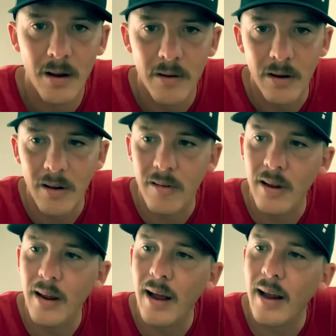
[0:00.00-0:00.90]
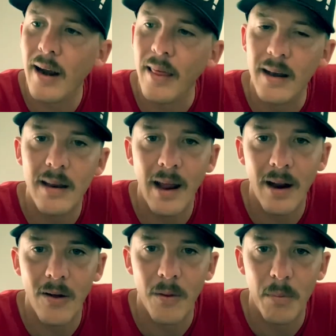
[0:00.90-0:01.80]
You can see you got kind of that tan
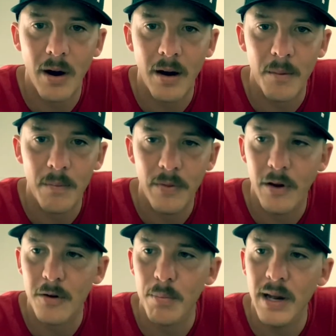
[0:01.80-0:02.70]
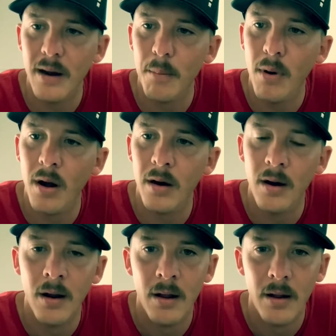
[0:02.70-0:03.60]
on the bottom. There's your peanut butter.
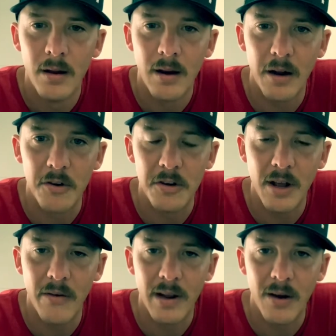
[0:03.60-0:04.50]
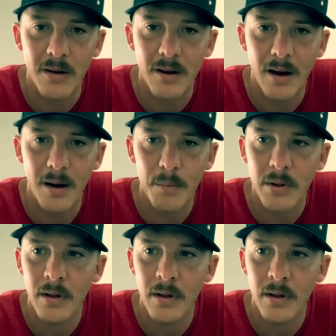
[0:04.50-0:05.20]
Got your jelly on top.